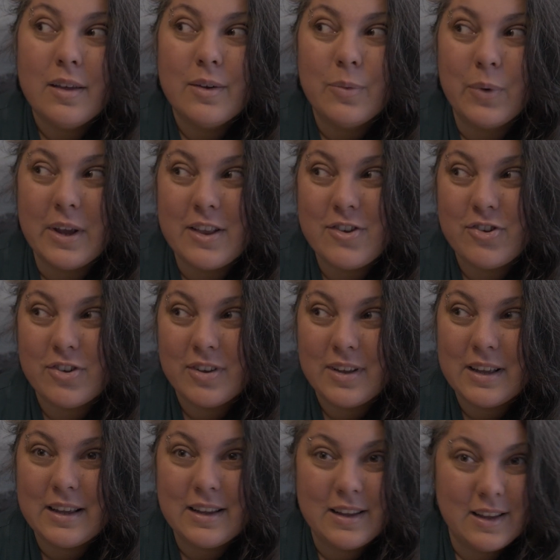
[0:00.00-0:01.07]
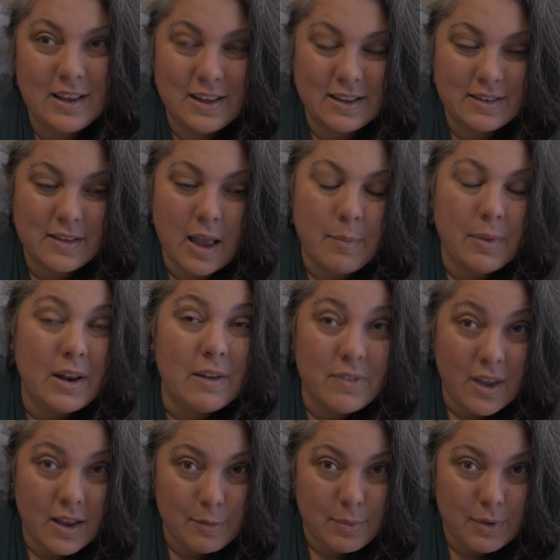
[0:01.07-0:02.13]
which is, I mean, I've
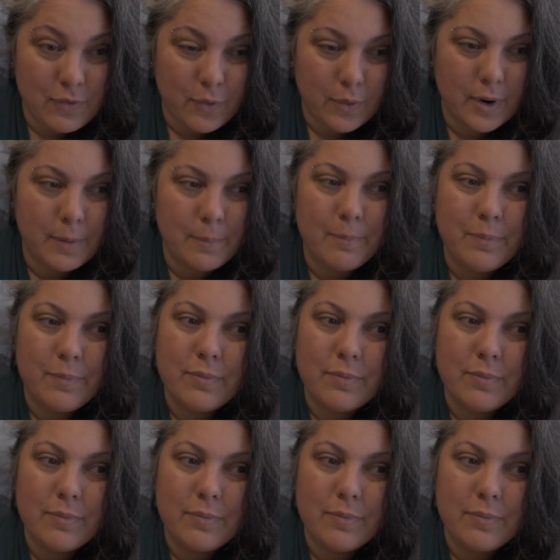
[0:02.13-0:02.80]
done it before,